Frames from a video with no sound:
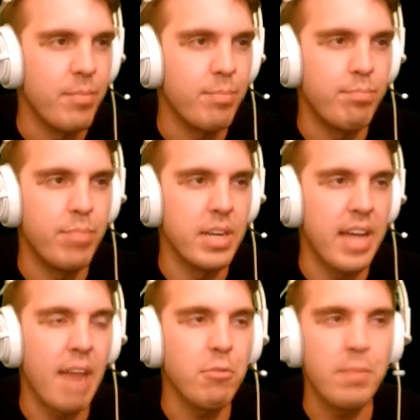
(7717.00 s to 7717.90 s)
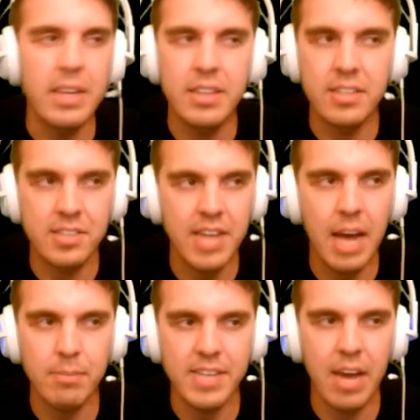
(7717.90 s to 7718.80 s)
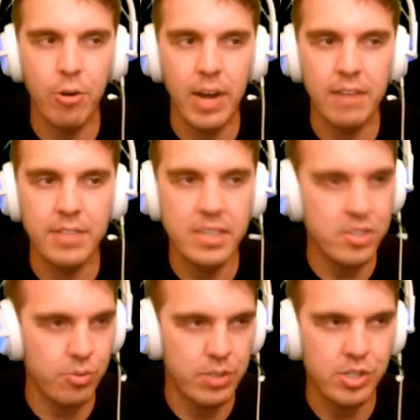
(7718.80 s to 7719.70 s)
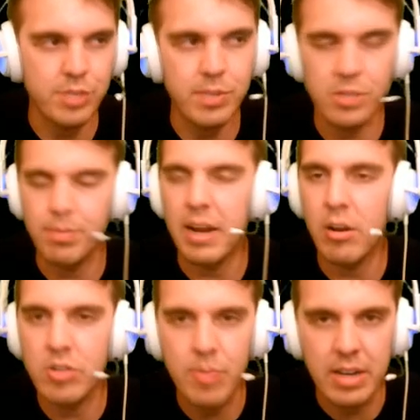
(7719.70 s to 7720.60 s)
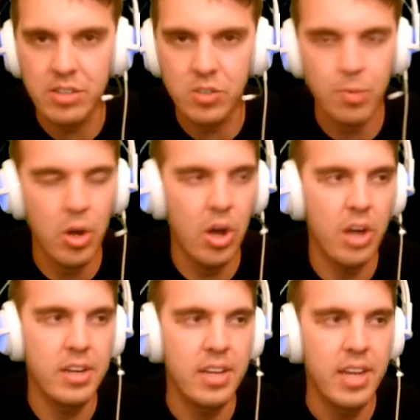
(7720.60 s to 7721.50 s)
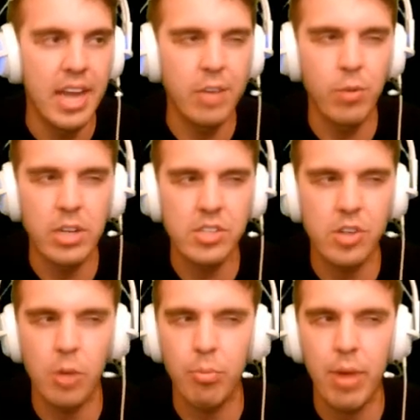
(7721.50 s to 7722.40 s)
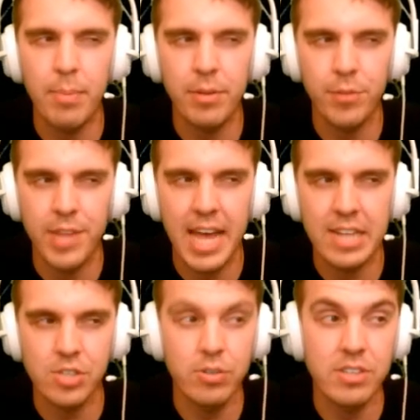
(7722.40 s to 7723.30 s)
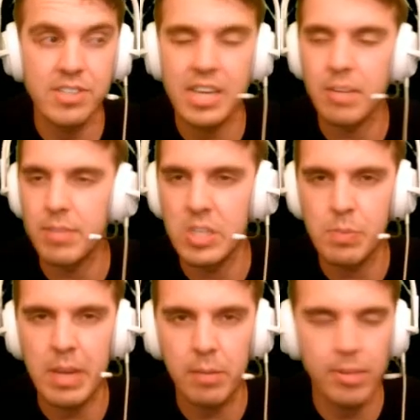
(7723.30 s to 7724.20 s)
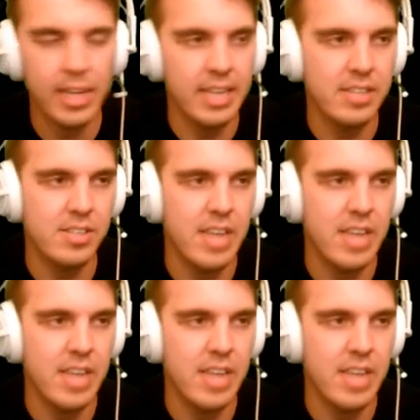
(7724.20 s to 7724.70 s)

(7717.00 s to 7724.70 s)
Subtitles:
But I would pick this top tower out of these three, just because Baird's about to spawn, and you want to start prepping for that so you can set up these pick plays.